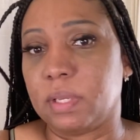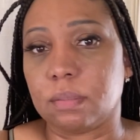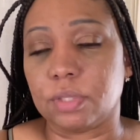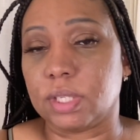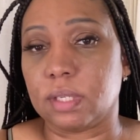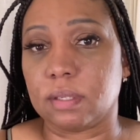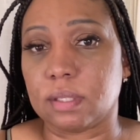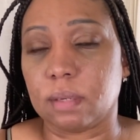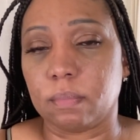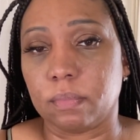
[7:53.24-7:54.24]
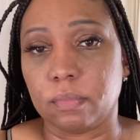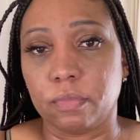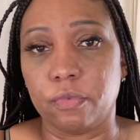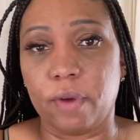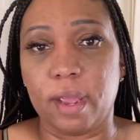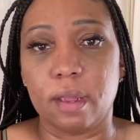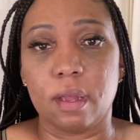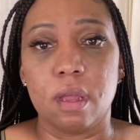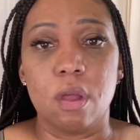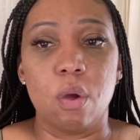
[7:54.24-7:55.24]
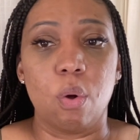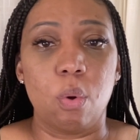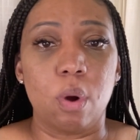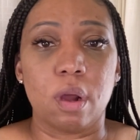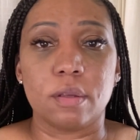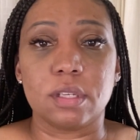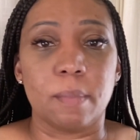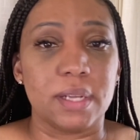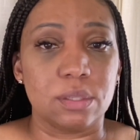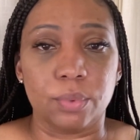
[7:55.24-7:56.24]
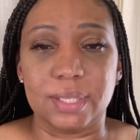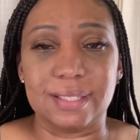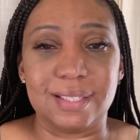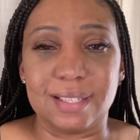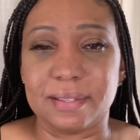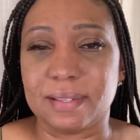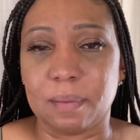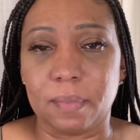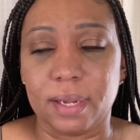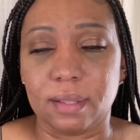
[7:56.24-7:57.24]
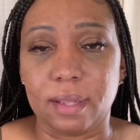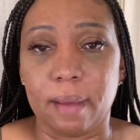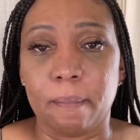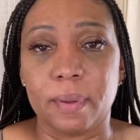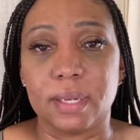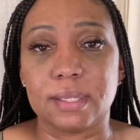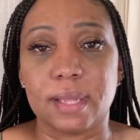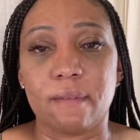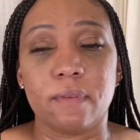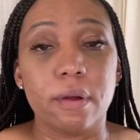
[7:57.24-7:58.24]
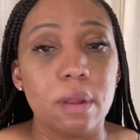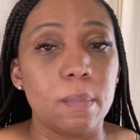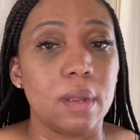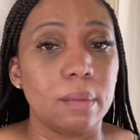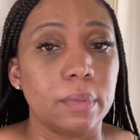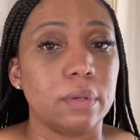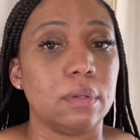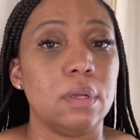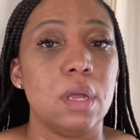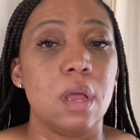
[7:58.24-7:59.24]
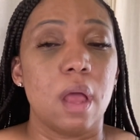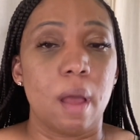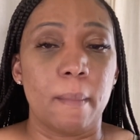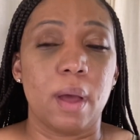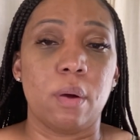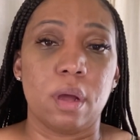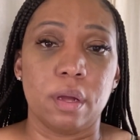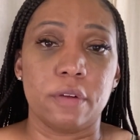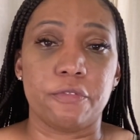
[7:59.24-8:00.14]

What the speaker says: chicken or something, right? Or some mozzarella sticks or something like that. But it's like very minimal amount of